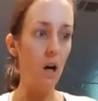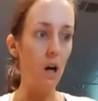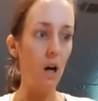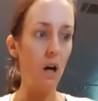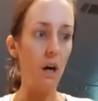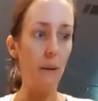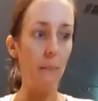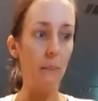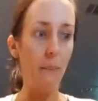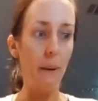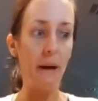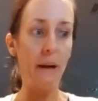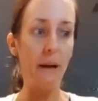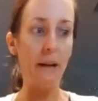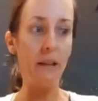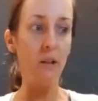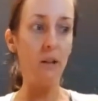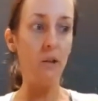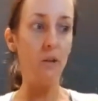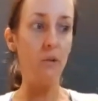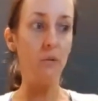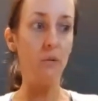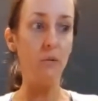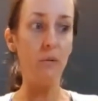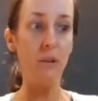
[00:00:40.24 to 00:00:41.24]
I
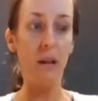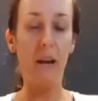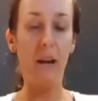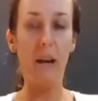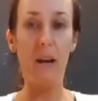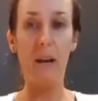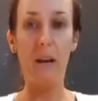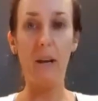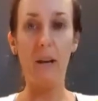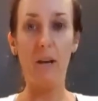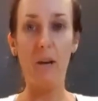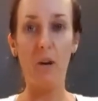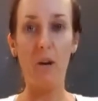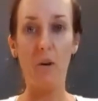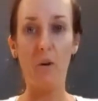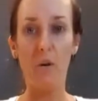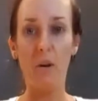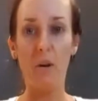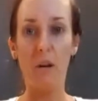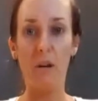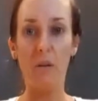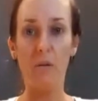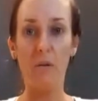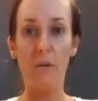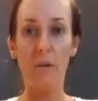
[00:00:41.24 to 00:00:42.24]
use a
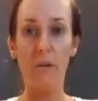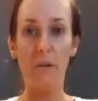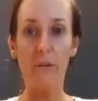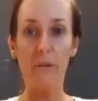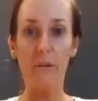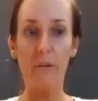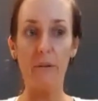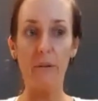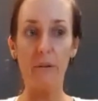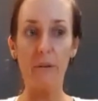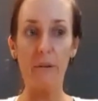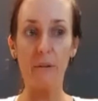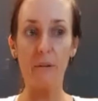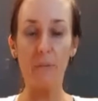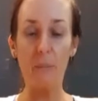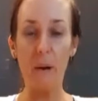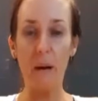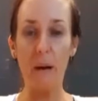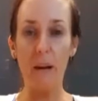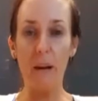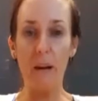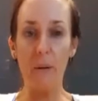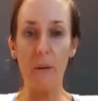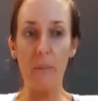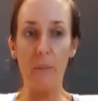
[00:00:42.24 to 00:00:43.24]
coconut oil
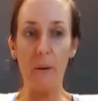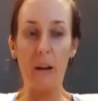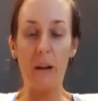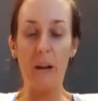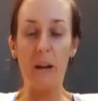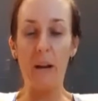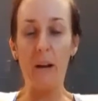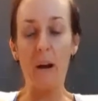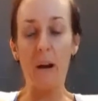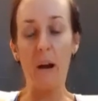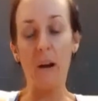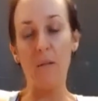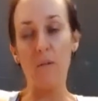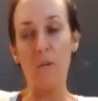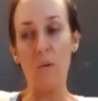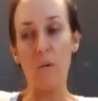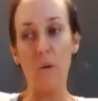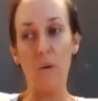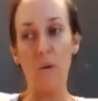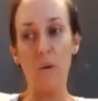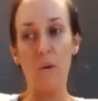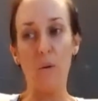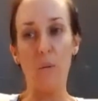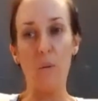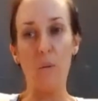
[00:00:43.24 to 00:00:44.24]
spray, but any kind of
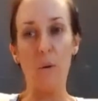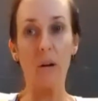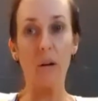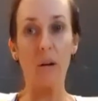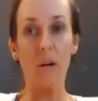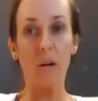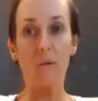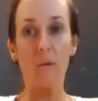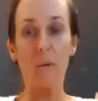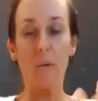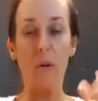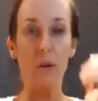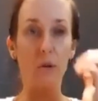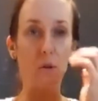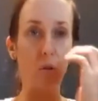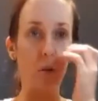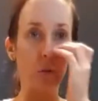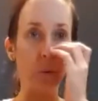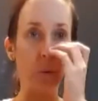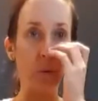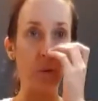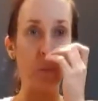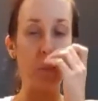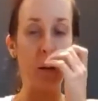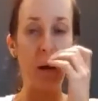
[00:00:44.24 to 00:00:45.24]
oil will work. If you want to
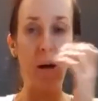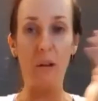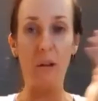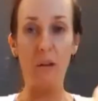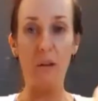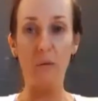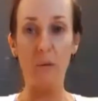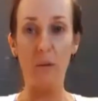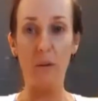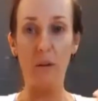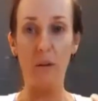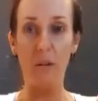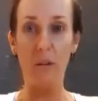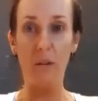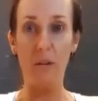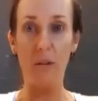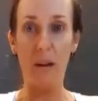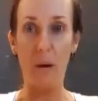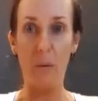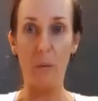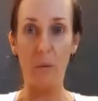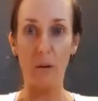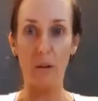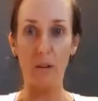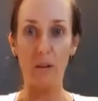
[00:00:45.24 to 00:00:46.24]
drizzle some olive oil,
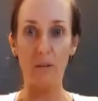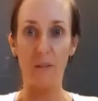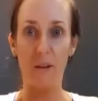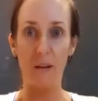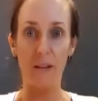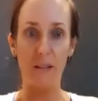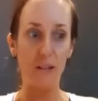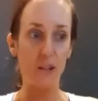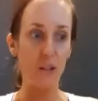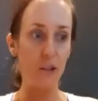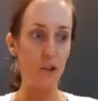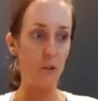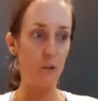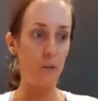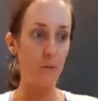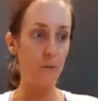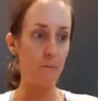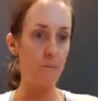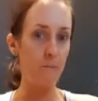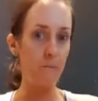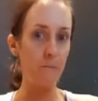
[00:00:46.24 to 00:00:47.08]
that works fine too.